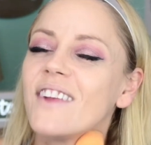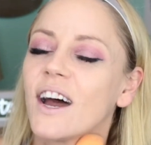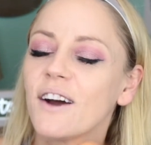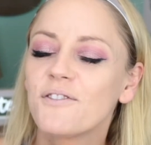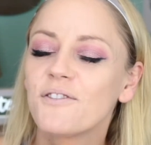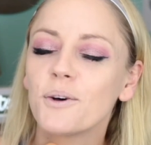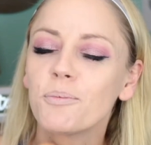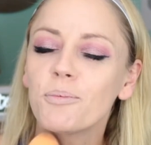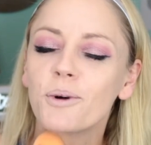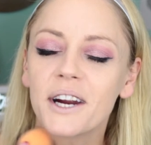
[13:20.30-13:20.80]
I
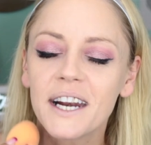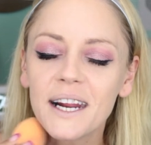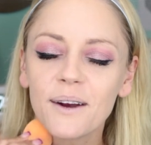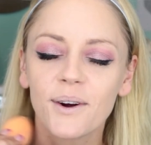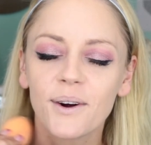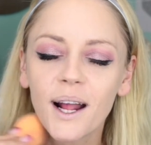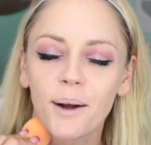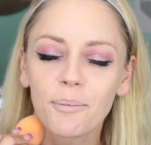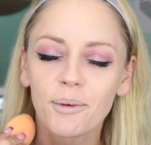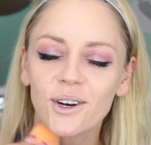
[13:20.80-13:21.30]
feel pretty
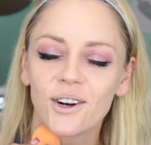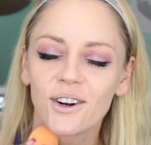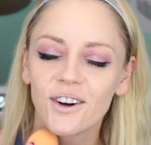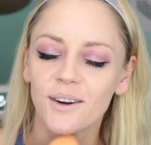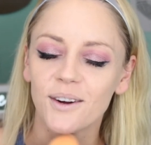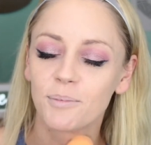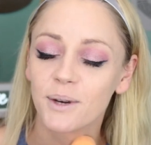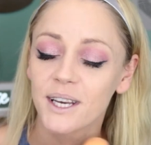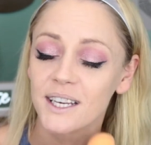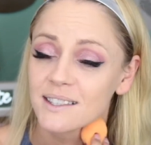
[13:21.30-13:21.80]
when I put it
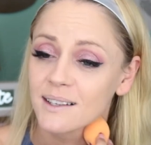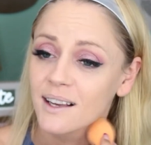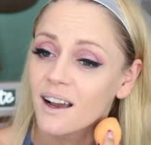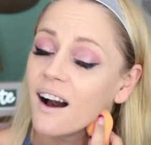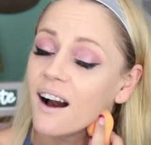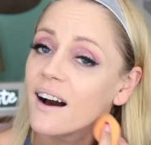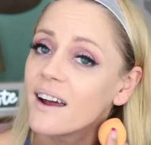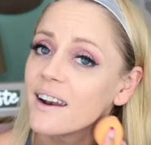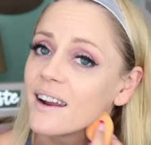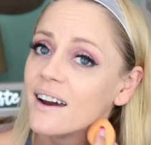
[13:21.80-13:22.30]
on because
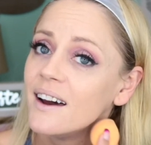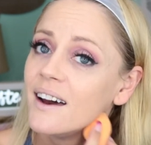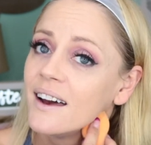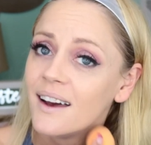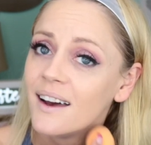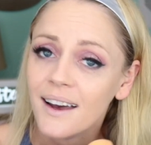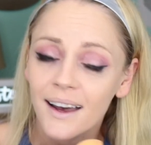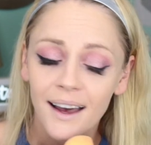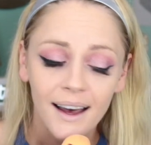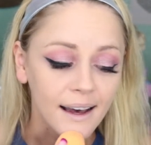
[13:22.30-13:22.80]
God,
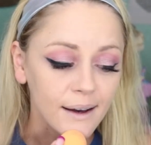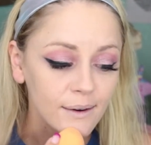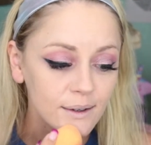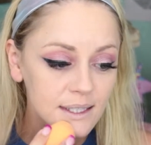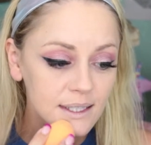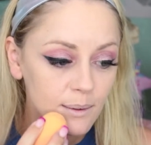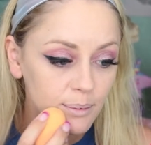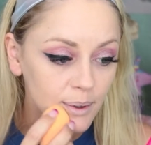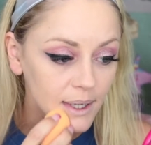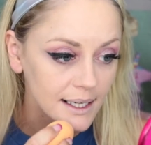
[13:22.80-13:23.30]
I
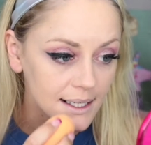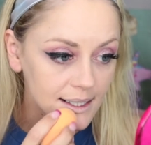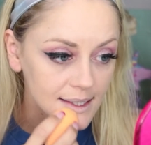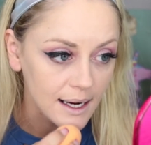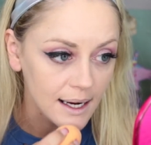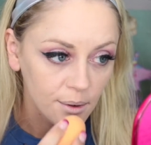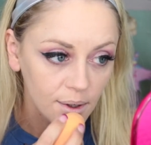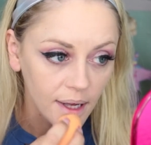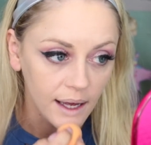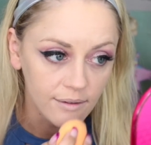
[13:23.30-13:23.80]
was the prettiest
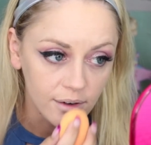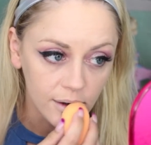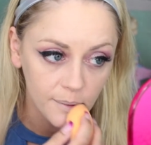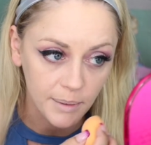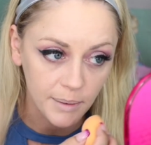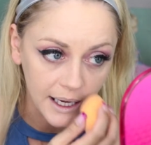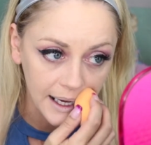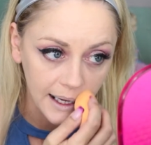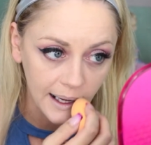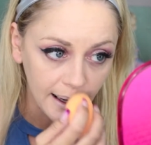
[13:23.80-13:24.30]
I will ever
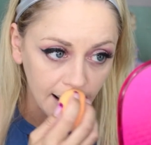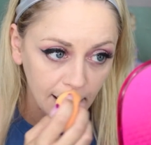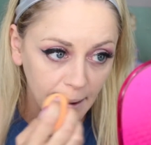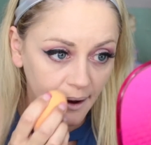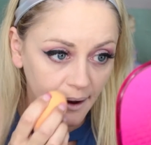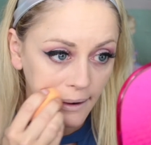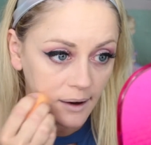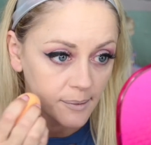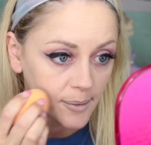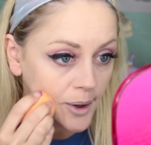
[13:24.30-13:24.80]
be
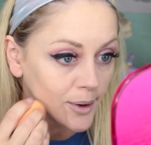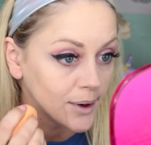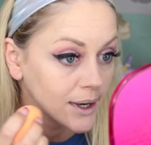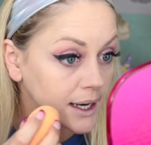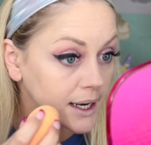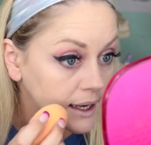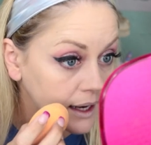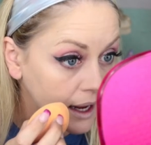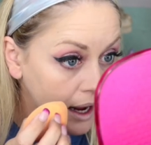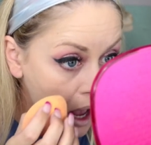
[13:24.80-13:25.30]
on my
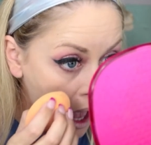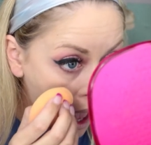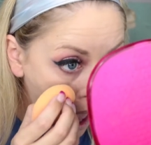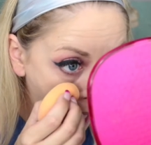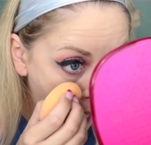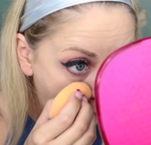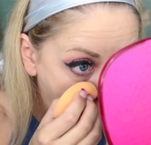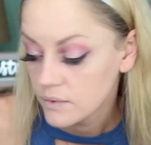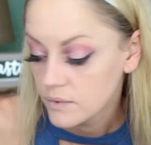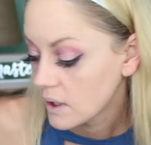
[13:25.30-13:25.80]
wedding day.
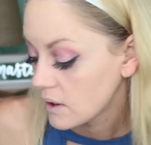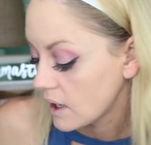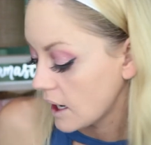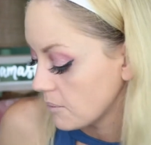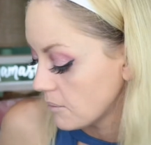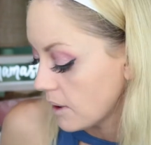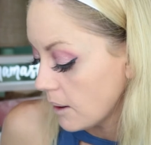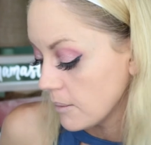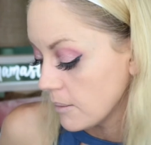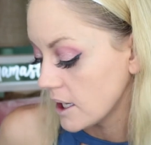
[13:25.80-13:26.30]
Okay,
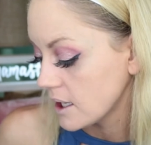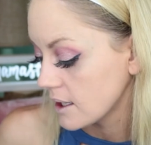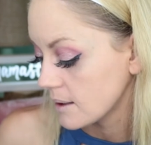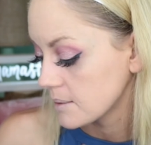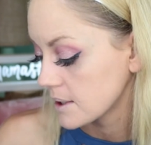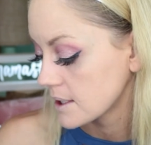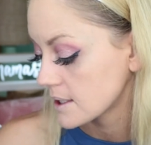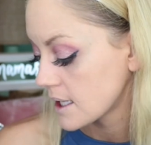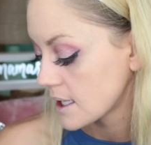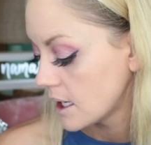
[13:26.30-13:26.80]
my makeup
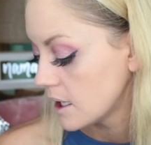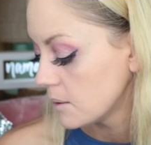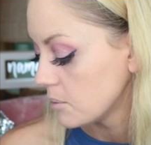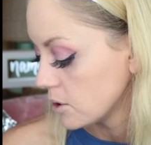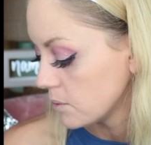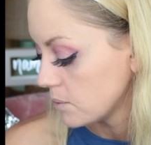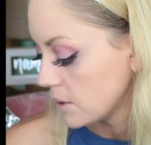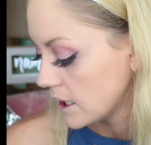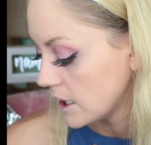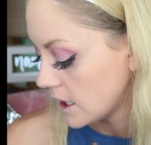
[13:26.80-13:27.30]
looks kind of
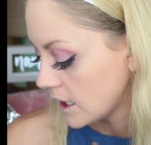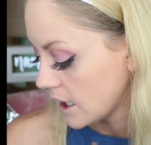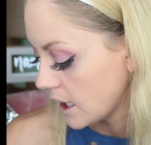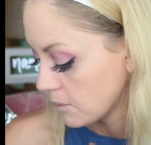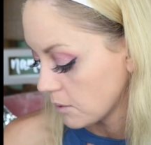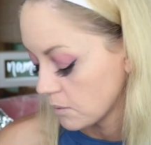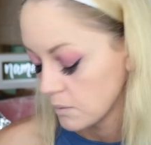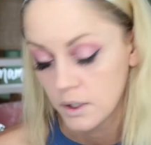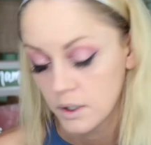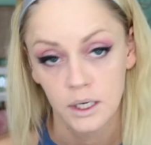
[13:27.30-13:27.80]
boopy today,
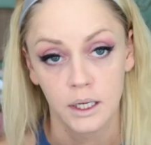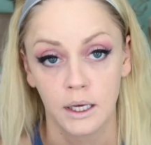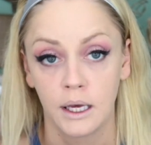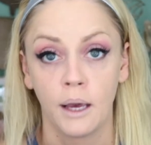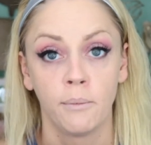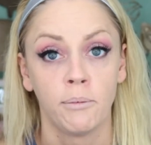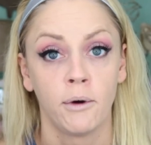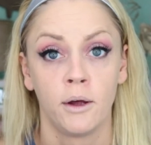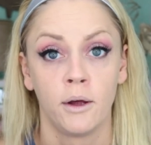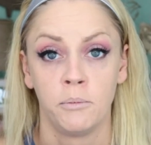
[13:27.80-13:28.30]
but we're gonna
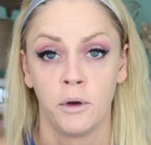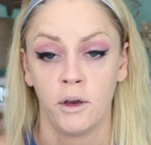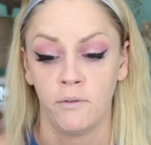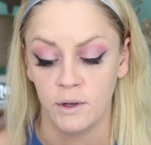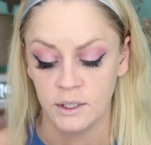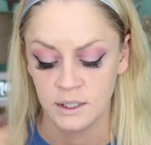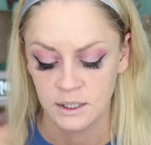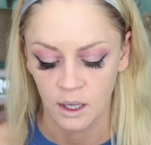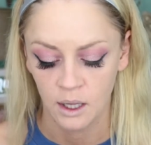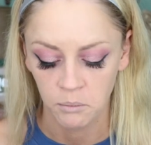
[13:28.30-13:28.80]
keep on
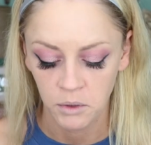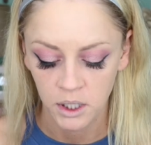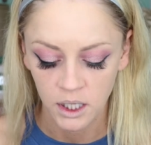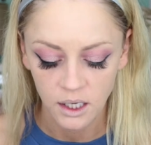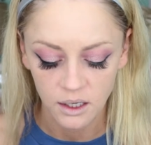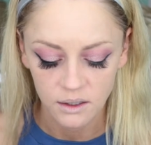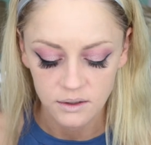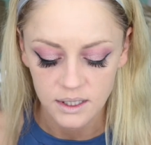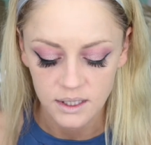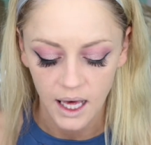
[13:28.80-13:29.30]
moving. So I'm gonna
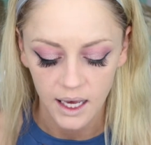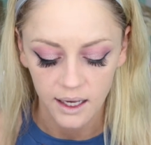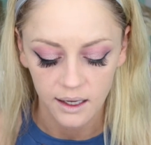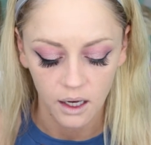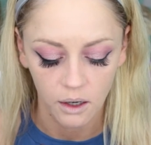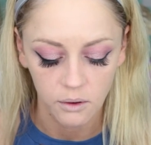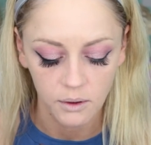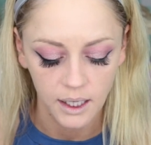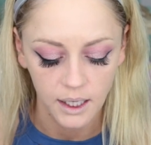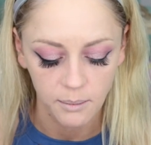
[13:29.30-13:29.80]
use that
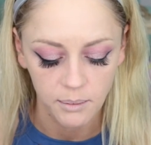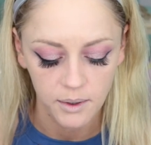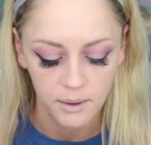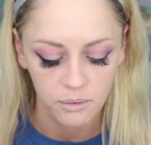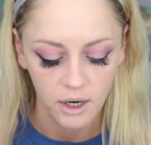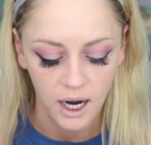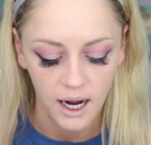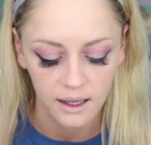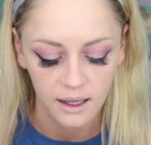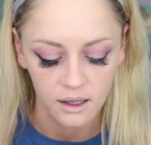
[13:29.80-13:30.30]
Kokie Be
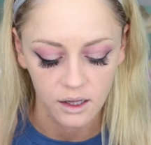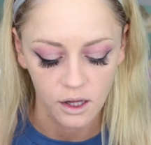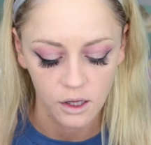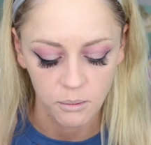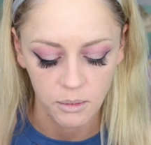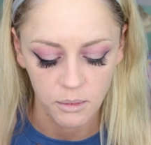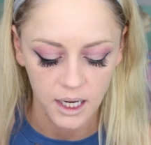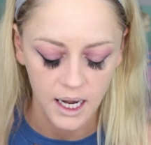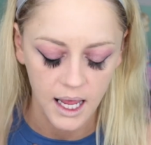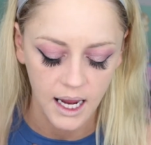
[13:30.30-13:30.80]
Bright
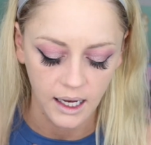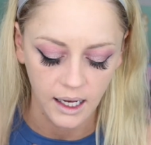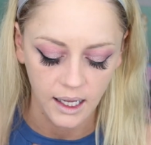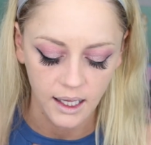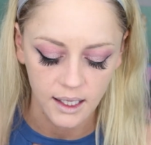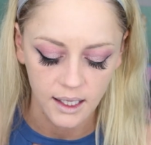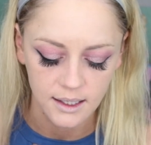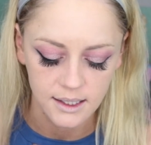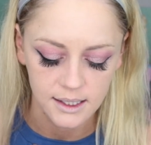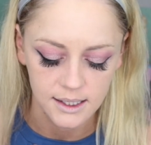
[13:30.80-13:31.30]
Illuminating
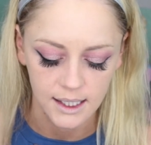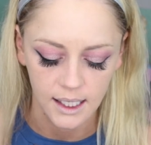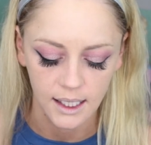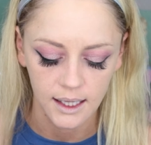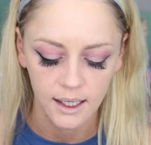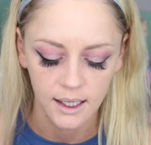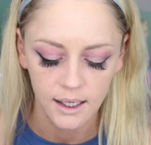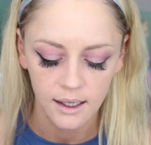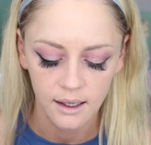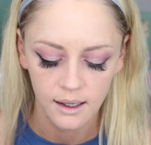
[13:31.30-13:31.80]

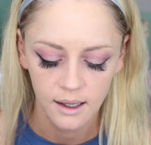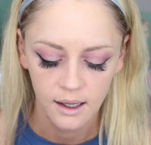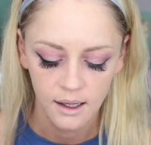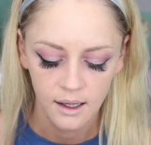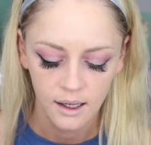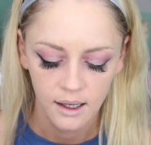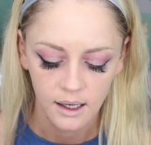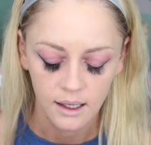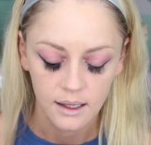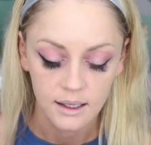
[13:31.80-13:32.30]
Concealer
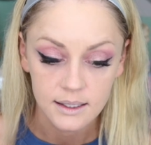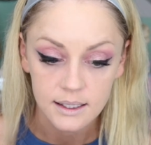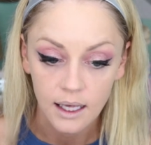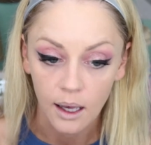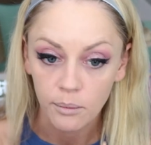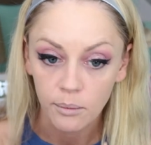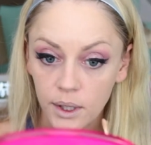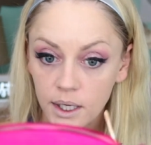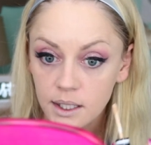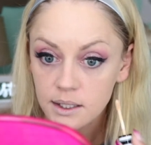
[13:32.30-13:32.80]
in the
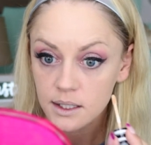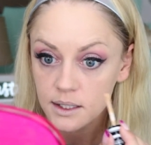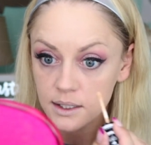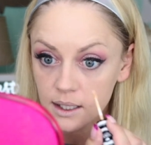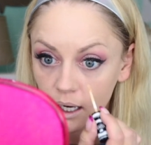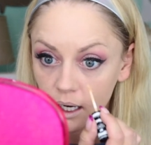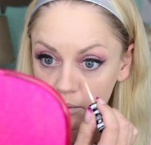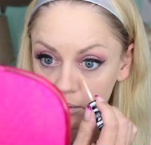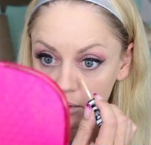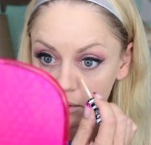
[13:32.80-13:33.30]
same places
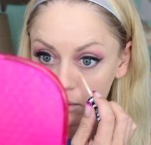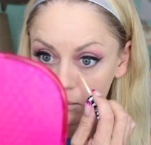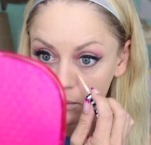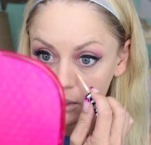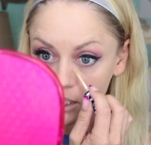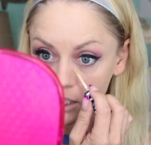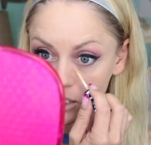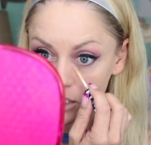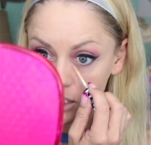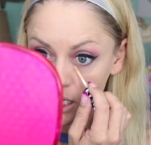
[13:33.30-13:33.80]
that I would
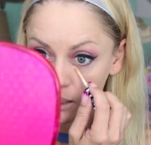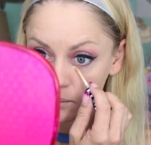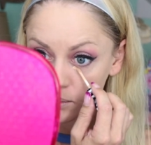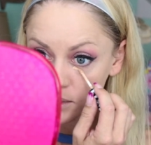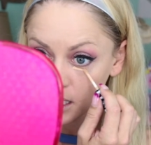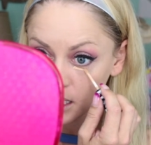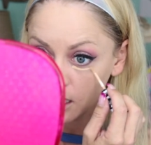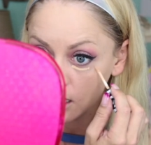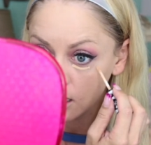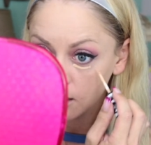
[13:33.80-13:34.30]
normally Shape
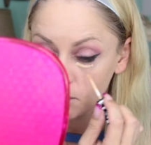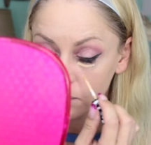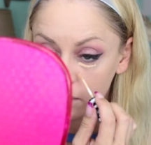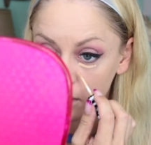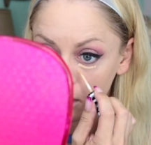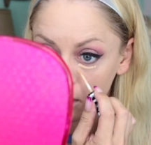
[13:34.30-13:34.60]
Tape.